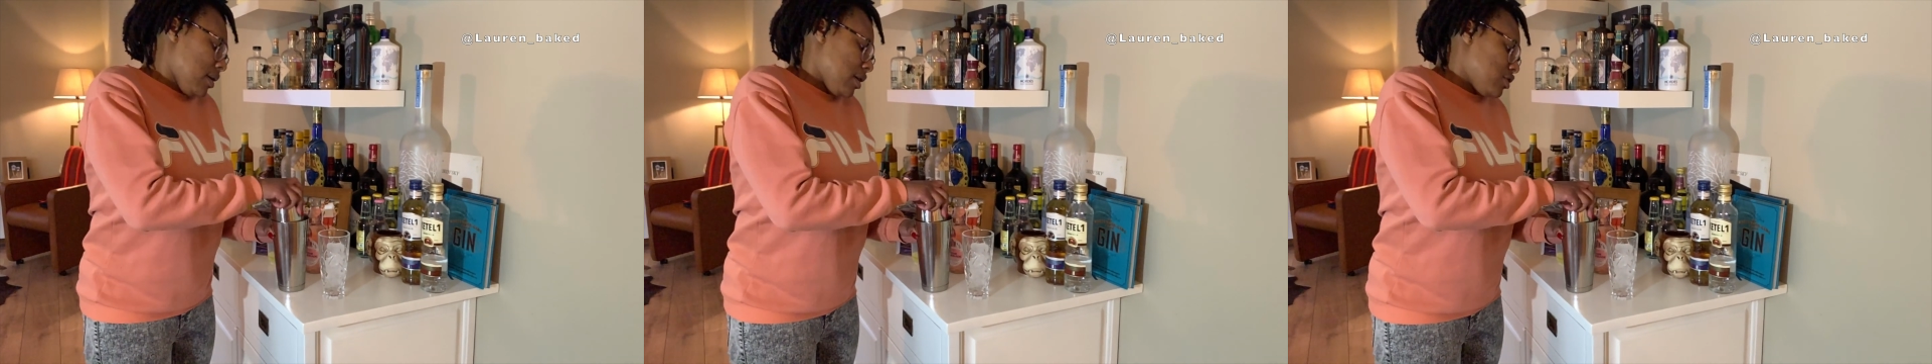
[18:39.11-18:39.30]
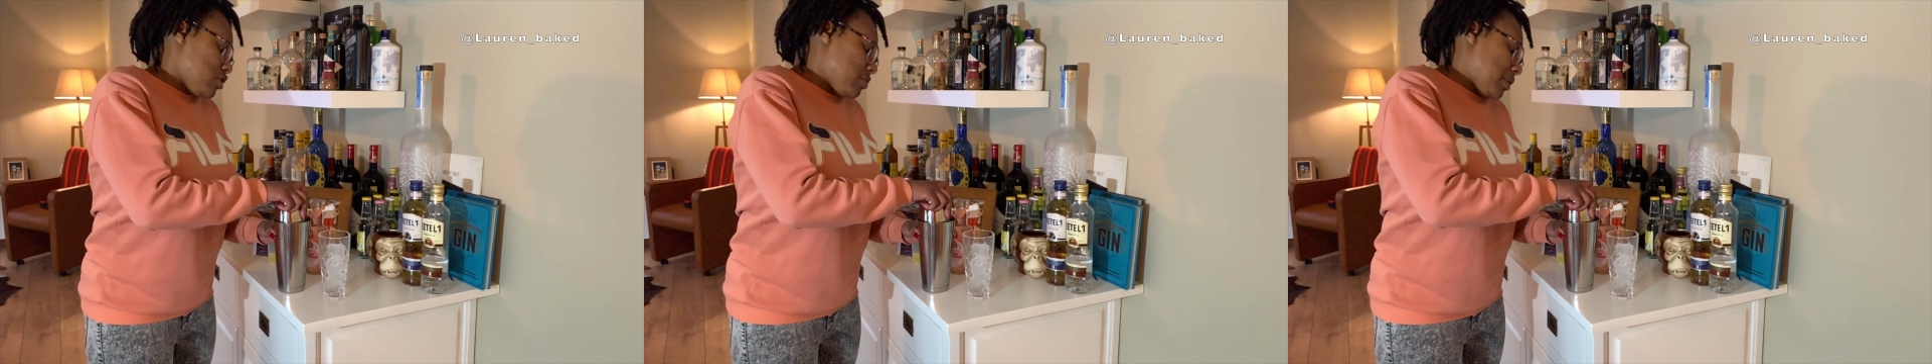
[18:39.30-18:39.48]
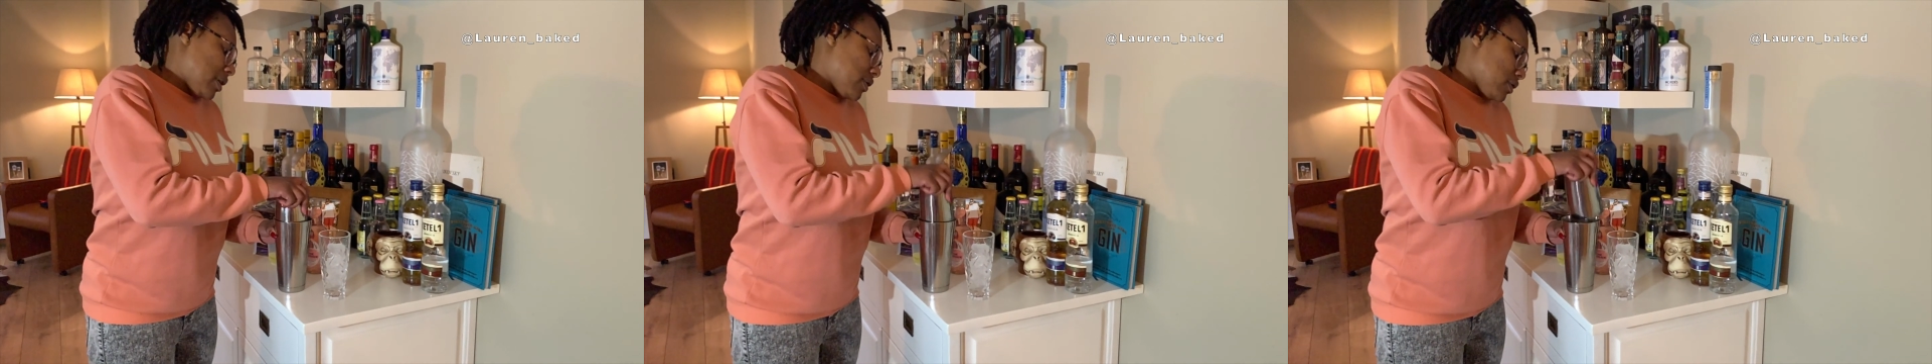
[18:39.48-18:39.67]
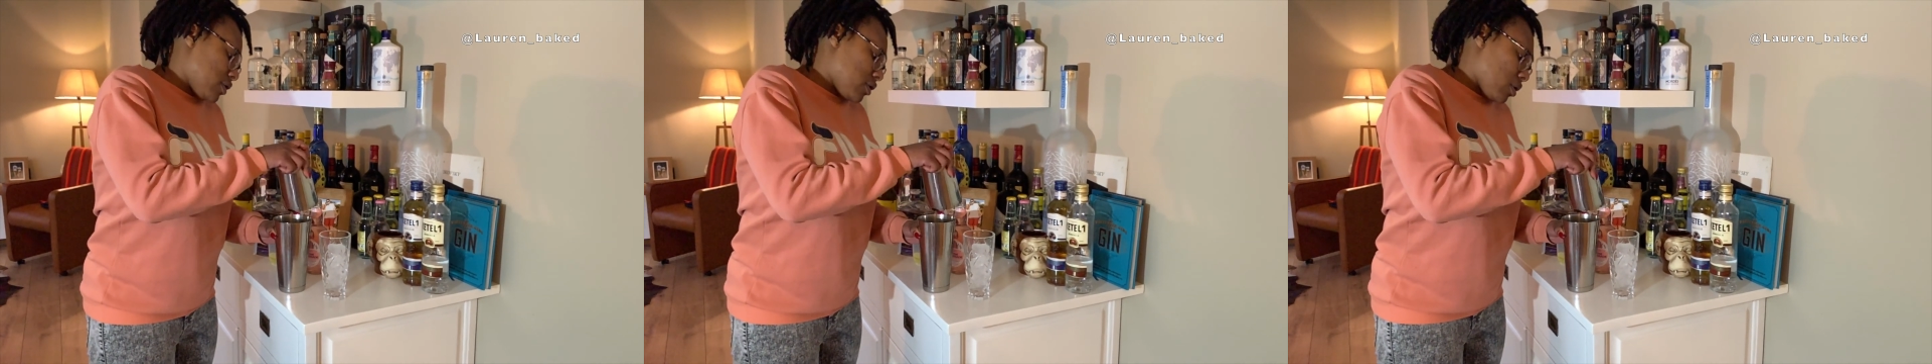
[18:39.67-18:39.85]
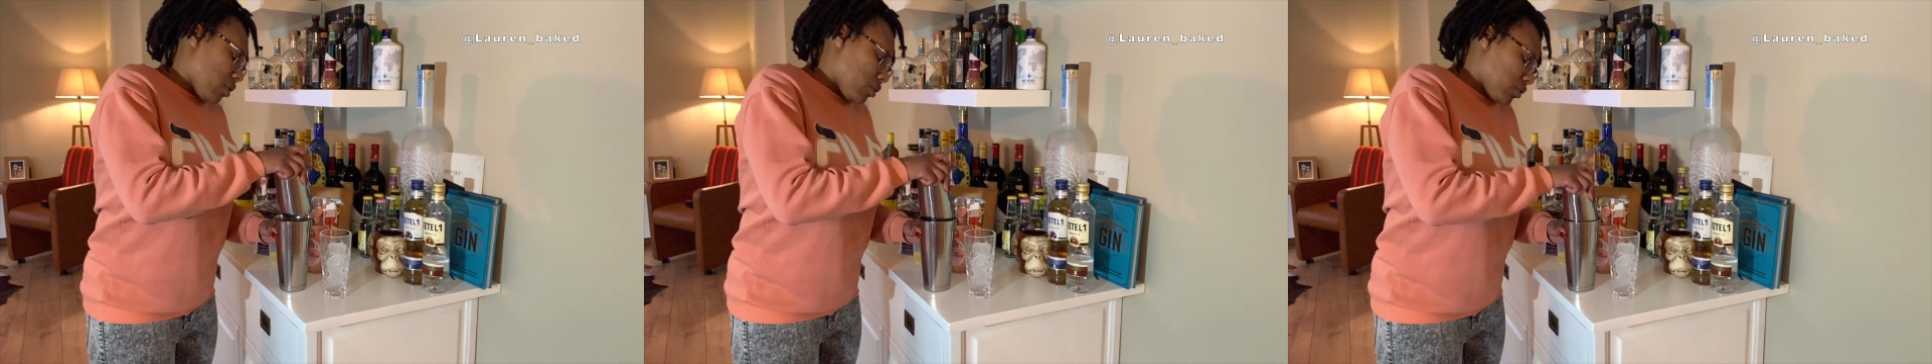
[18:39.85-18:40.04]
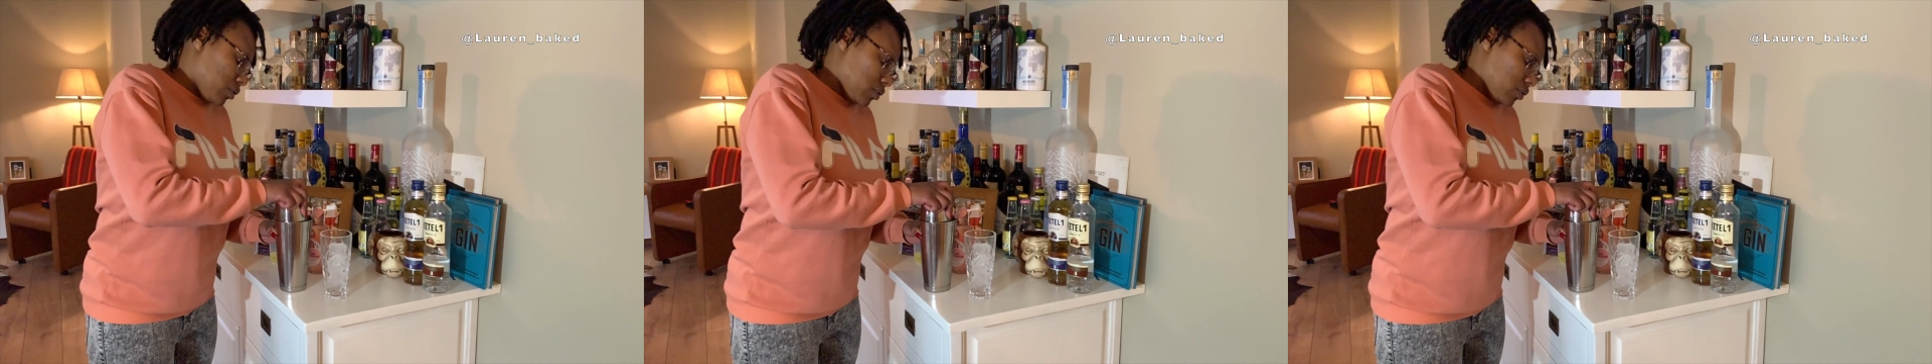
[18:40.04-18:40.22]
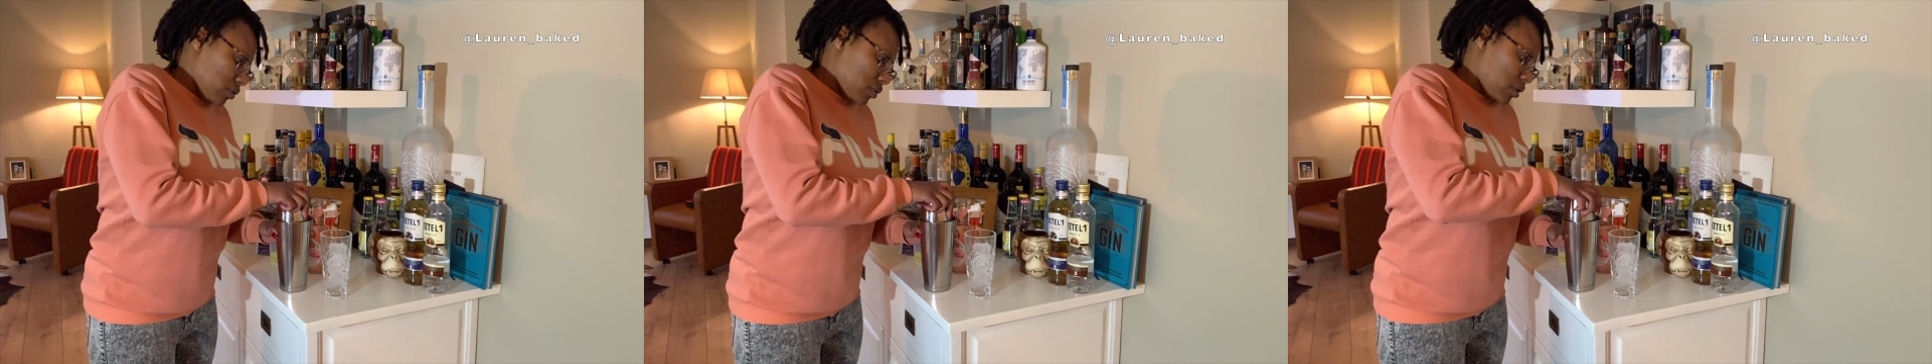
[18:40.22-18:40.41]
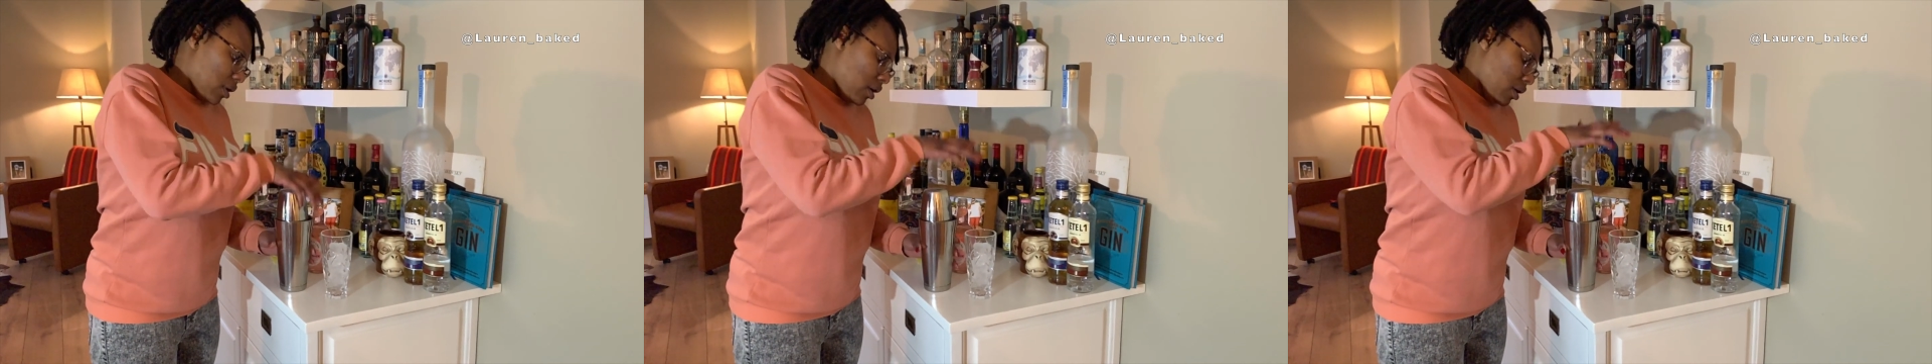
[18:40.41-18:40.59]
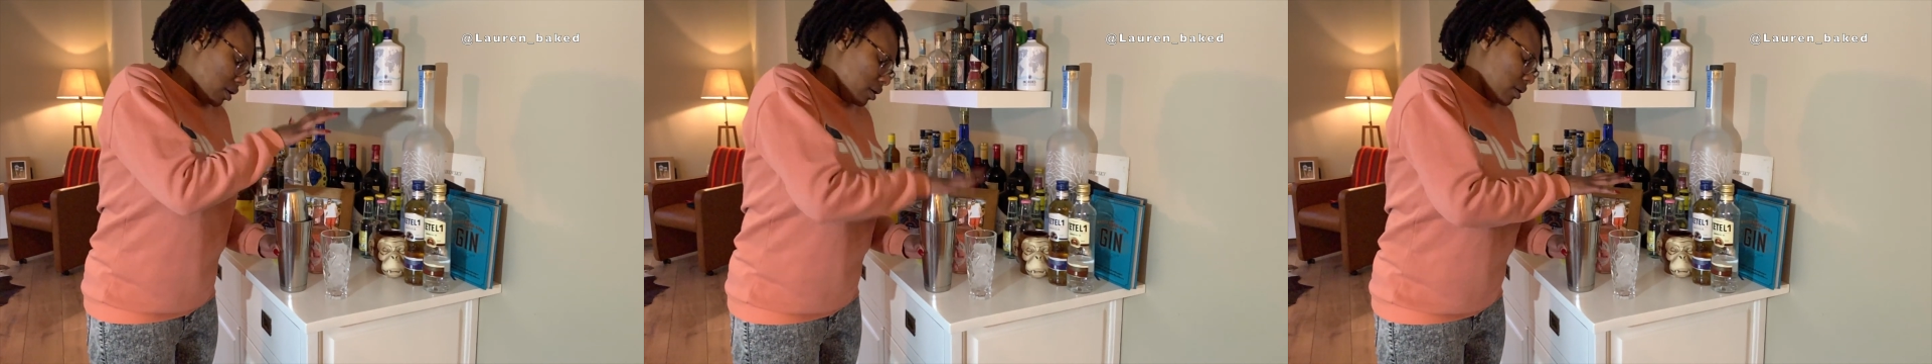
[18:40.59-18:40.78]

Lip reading: and to make this cold. Okay,